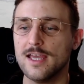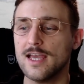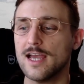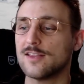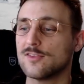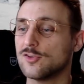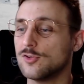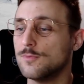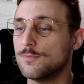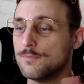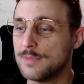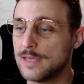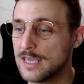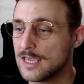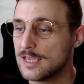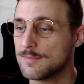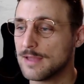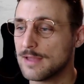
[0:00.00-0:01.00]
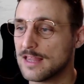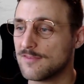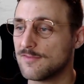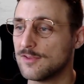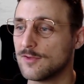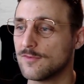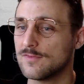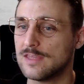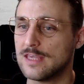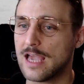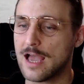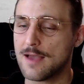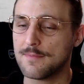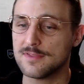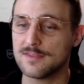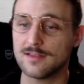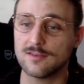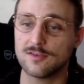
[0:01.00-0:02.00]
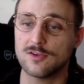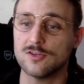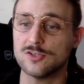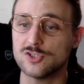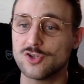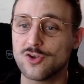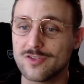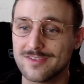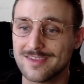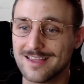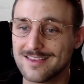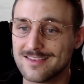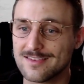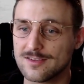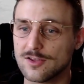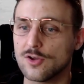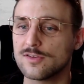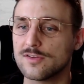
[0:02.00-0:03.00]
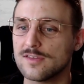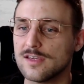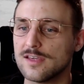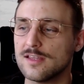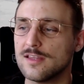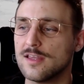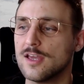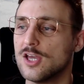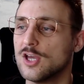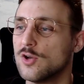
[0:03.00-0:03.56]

And so the big benefit of the app is that you can just get started